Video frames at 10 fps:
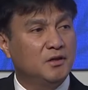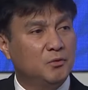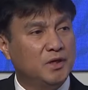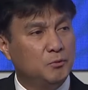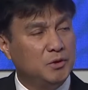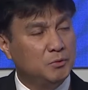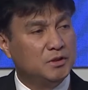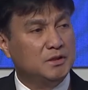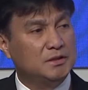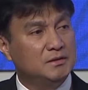when we
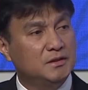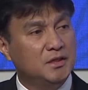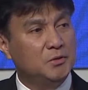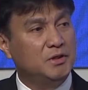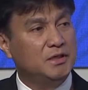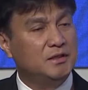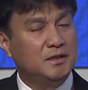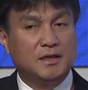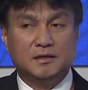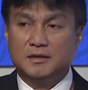were a unit
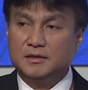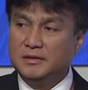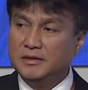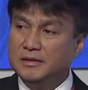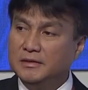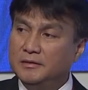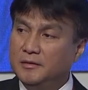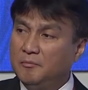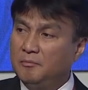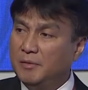under the
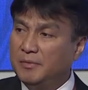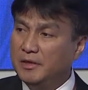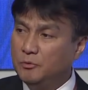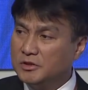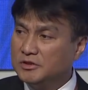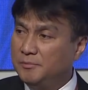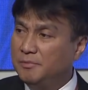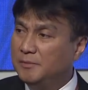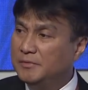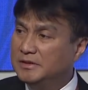Public Works
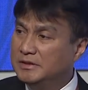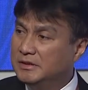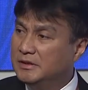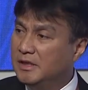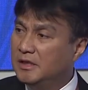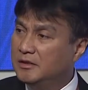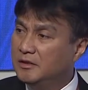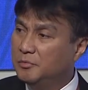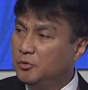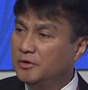Department, under the
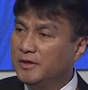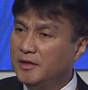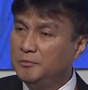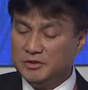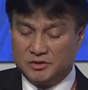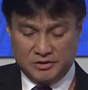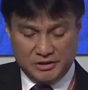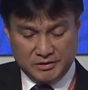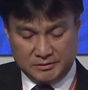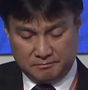Brooke
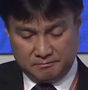administration.